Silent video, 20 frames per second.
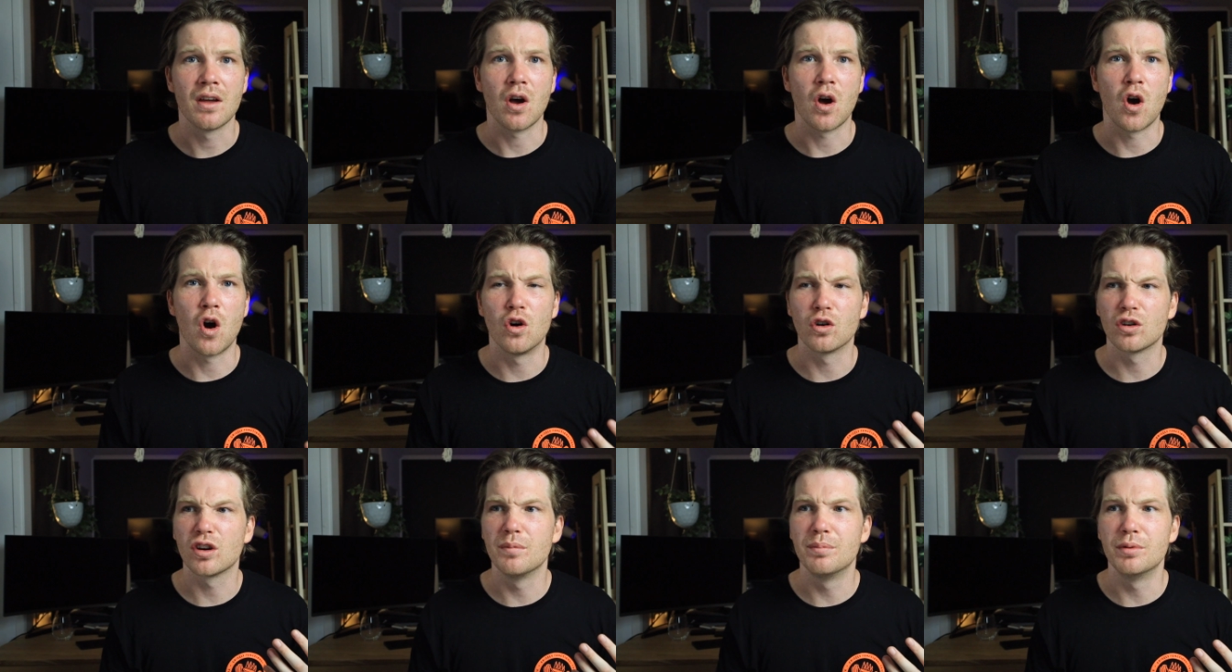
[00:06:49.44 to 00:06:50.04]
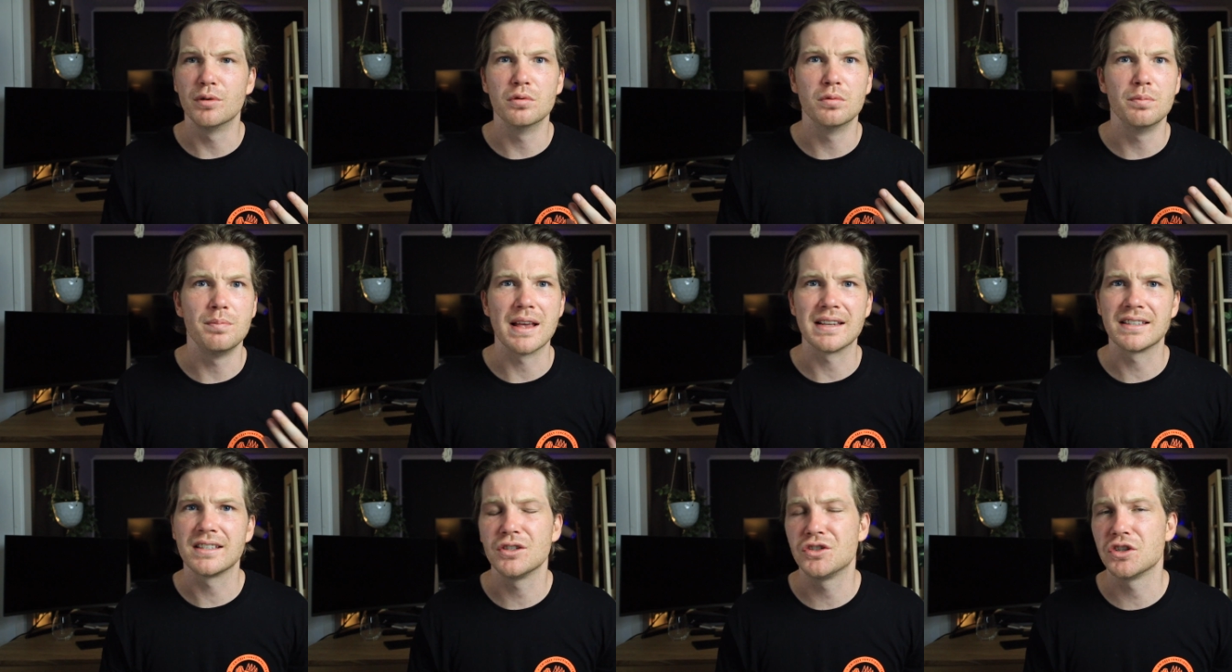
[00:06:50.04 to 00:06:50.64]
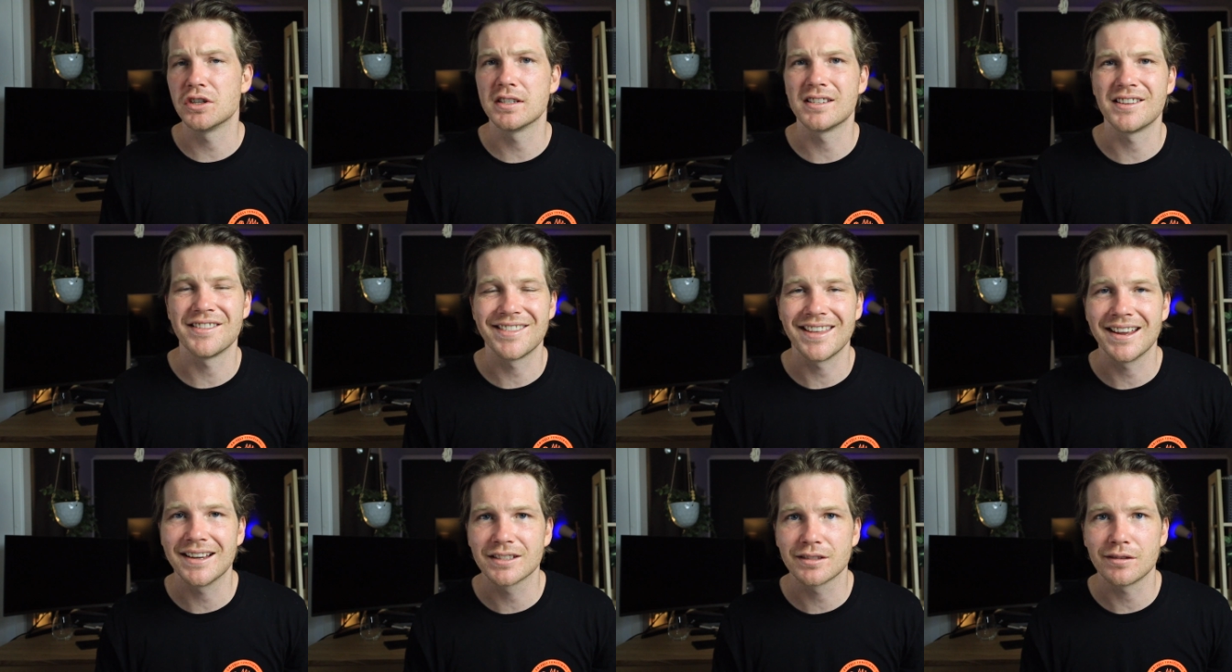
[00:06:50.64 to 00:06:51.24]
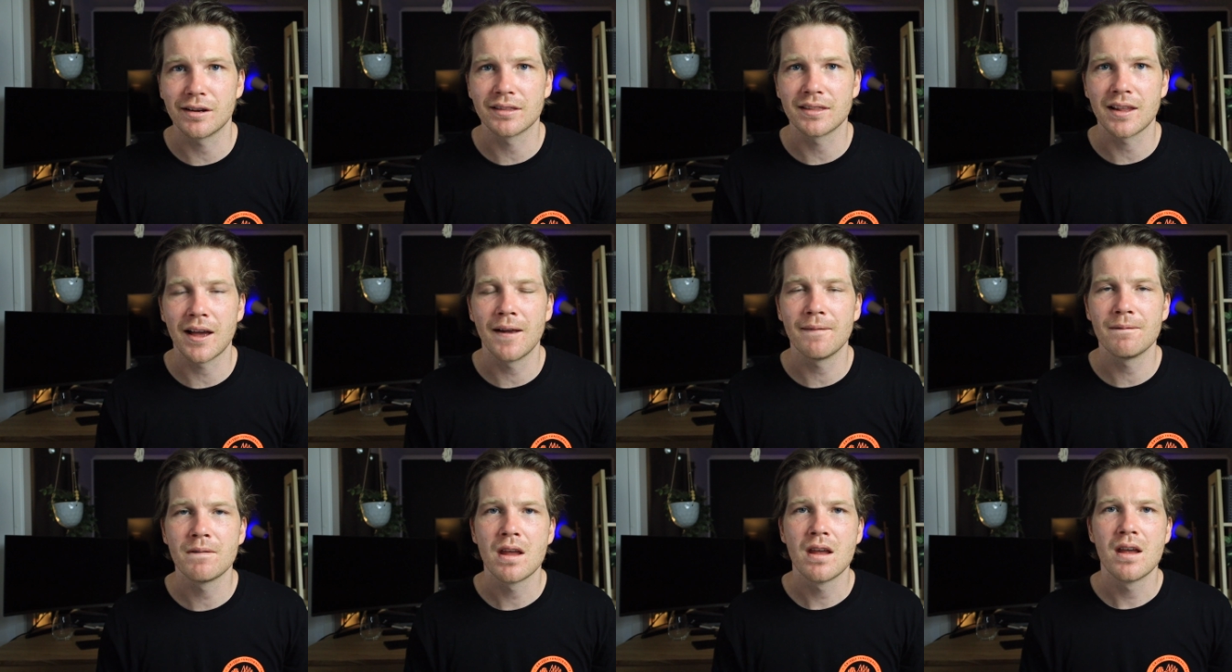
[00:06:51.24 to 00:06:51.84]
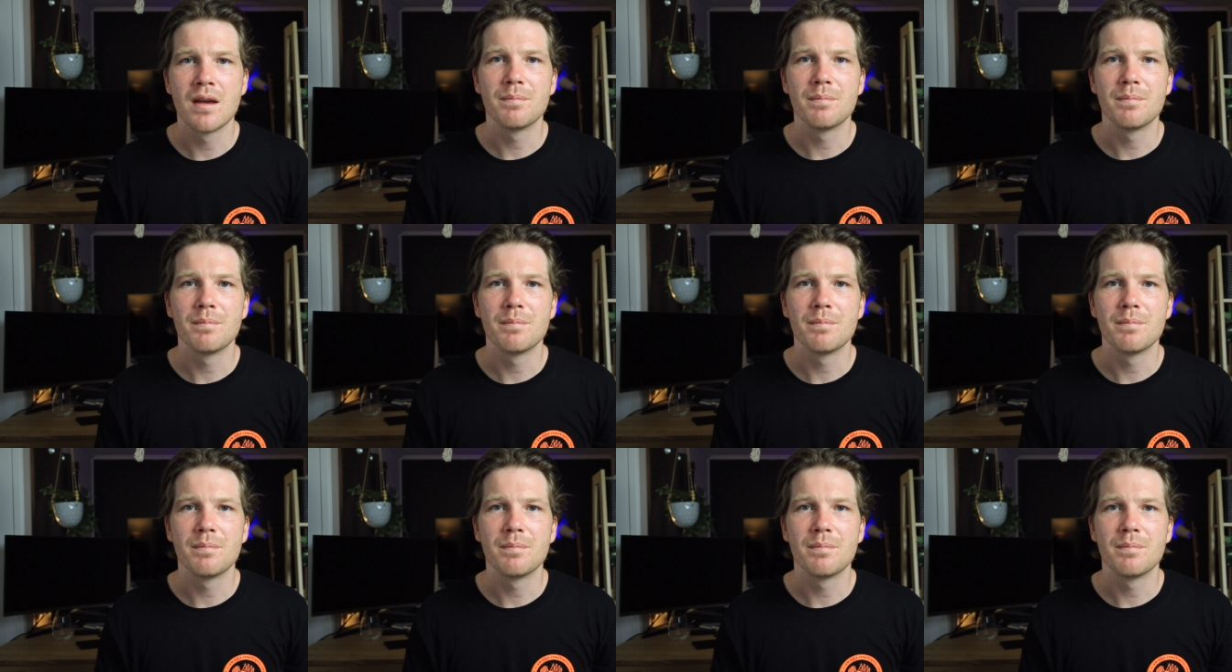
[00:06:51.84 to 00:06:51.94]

horrible messages and things like that.